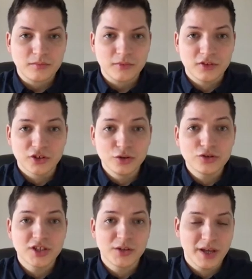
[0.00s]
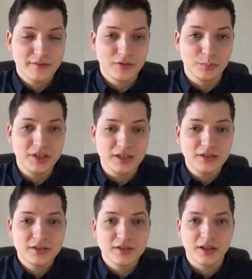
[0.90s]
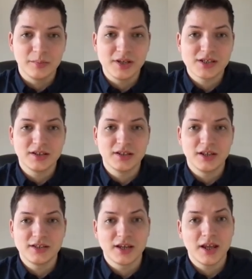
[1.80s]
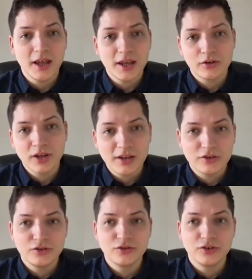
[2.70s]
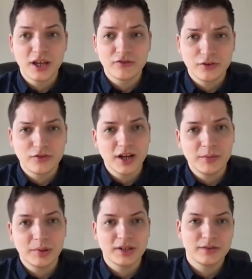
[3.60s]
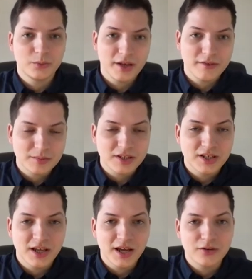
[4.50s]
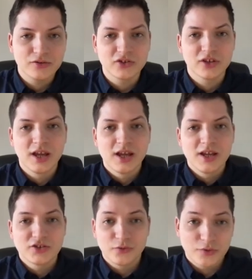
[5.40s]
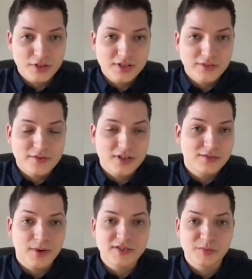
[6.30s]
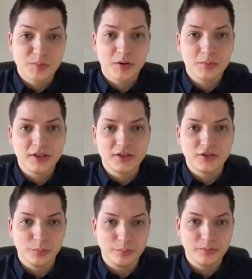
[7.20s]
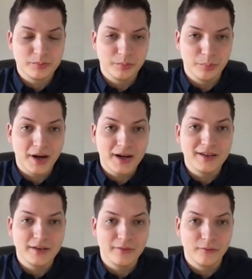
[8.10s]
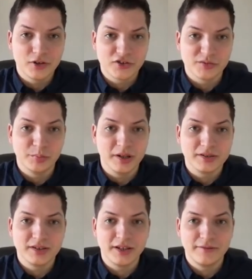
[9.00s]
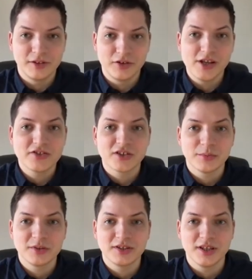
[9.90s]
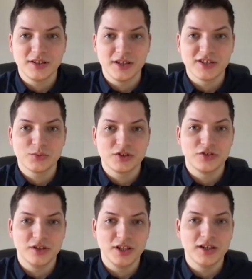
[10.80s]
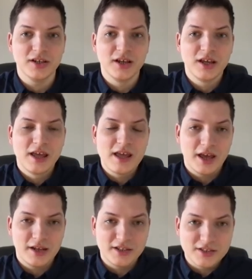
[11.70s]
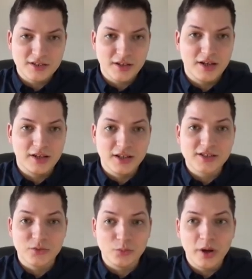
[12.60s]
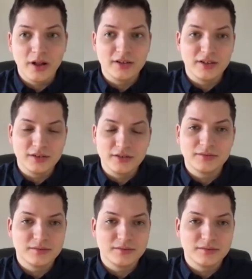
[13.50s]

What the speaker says: solution that we have to beat, and basically they say, "Hey, okay, you do great, but we have something in house." So first advice is probably to buy versus build. If there is something that does what you need, and it does it well, then